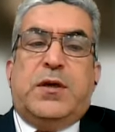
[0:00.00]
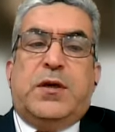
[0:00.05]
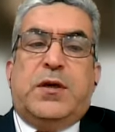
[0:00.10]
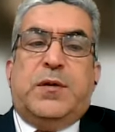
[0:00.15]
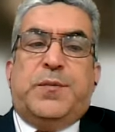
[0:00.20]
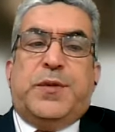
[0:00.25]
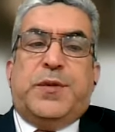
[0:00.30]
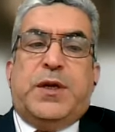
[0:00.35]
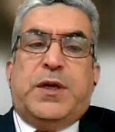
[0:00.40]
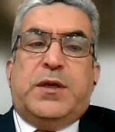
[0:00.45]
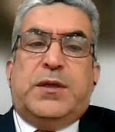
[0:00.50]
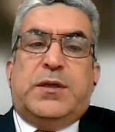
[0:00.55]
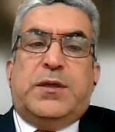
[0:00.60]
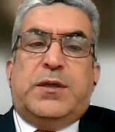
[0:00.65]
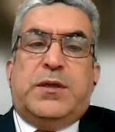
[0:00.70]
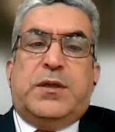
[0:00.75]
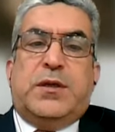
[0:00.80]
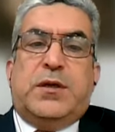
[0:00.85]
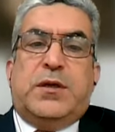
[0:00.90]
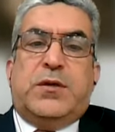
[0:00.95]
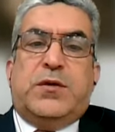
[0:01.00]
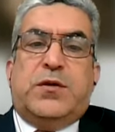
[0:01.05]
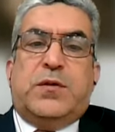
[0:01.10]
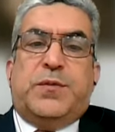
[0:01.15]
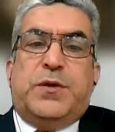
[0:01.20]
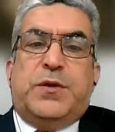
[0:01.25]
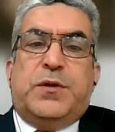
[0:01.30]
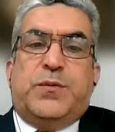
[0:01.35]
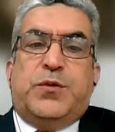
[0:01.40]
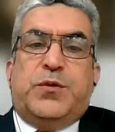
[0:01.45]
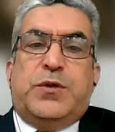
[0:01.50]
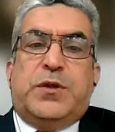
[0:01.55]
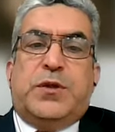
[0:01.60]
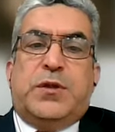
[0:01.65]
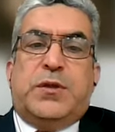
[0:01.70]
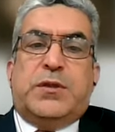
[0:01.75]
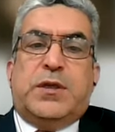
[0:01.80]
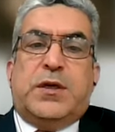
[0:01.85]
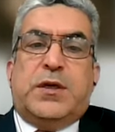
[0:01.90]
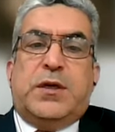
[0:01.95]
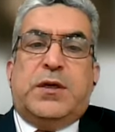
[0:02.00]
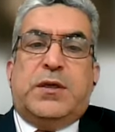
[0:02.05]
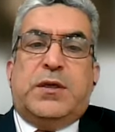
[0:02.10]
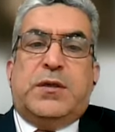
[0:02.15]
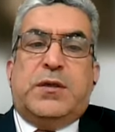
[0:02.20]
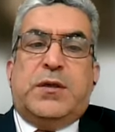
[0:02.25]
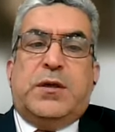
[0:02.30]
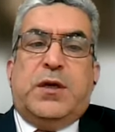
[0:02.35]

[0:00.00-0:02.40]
implanted hair to be put inside.